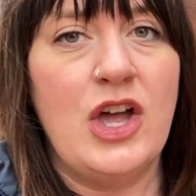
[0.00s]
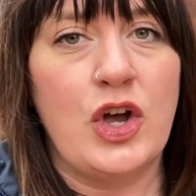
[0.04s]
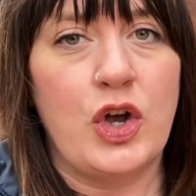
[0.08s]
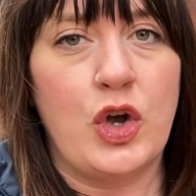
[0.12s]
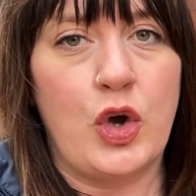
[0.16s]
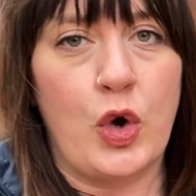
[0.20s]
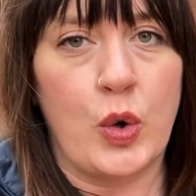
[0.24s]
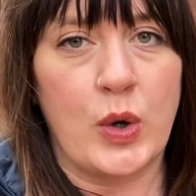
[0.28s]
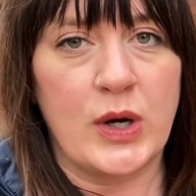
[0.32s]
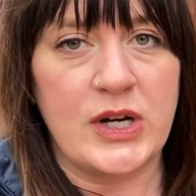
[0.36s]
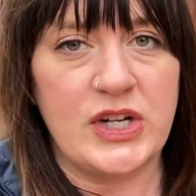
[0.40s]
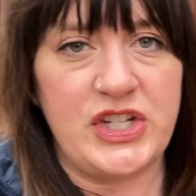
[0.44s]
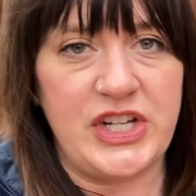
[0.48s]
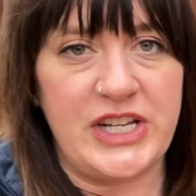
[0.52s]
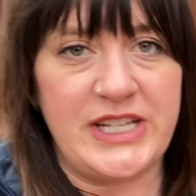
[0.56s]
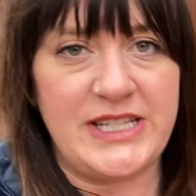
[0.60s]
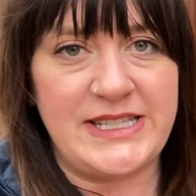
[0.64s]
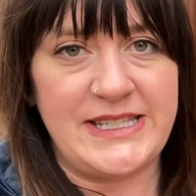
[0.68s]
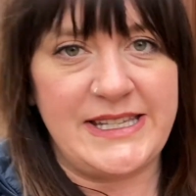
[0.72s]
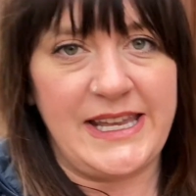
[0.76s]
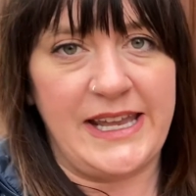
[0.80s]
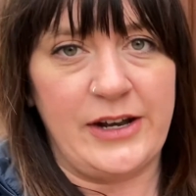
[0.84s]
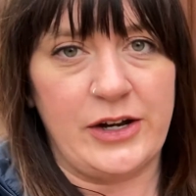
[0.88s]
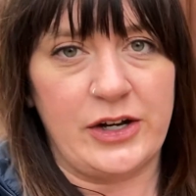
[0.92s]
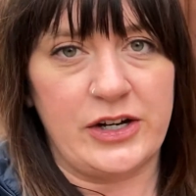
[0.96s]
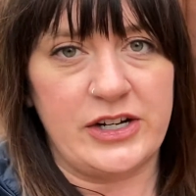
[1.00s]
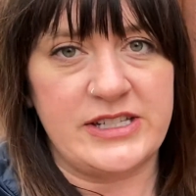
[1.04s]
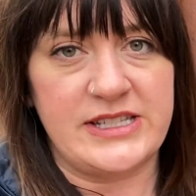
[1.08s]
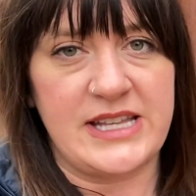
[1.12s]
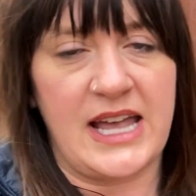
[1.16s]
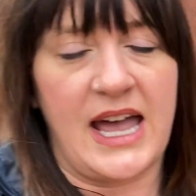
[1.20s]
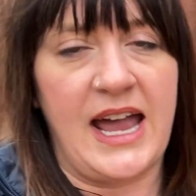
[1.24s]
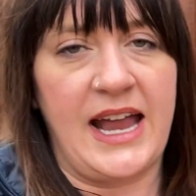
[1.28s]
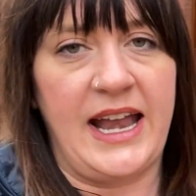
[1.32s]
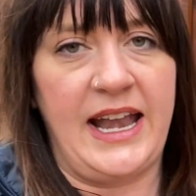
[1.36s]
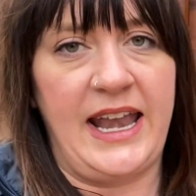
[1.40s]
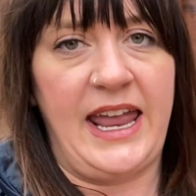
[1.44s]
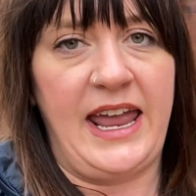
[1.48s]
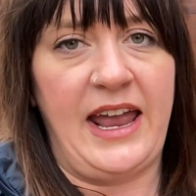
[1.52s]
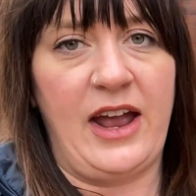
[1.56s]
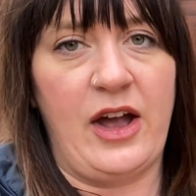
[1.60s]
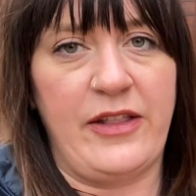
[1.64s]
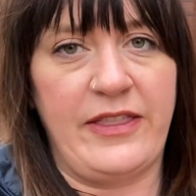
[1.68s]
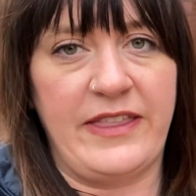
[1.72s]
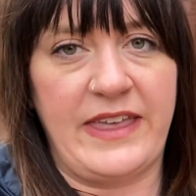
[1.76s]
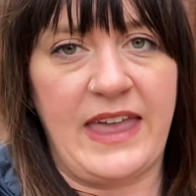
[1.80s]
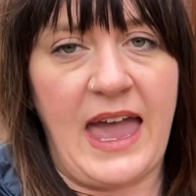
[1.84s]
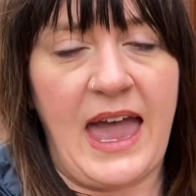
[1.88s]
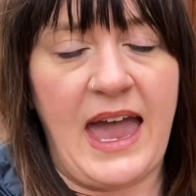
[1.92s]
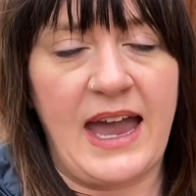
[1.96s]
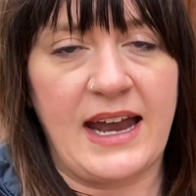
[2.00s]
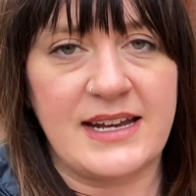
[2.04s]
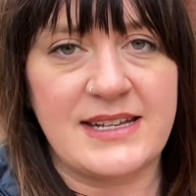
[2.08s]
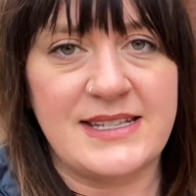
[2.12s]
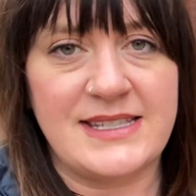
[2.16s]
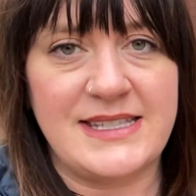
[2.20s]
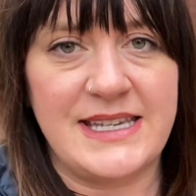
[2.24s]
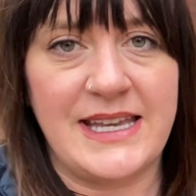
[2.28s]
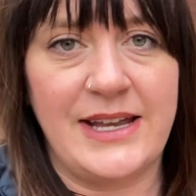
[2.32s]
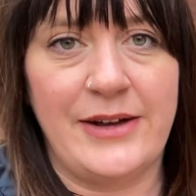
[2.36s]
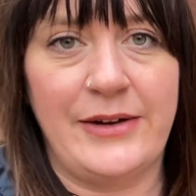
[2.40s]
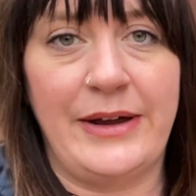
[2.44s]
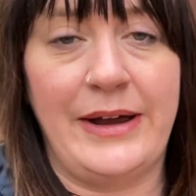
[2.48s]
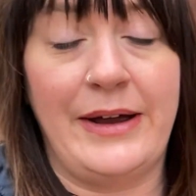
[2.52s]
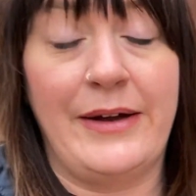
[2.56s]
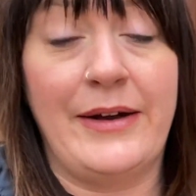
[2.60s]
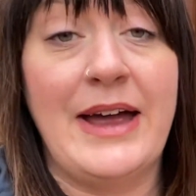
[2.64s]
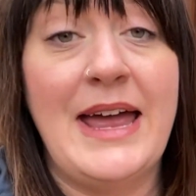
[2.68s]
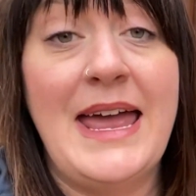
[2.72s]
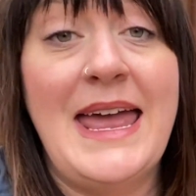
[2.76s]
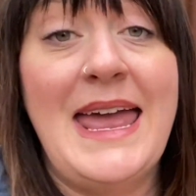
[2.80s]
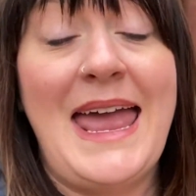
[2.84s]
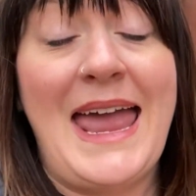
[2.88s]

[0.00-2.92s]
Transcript: gorgeous cedar siding on the exterior,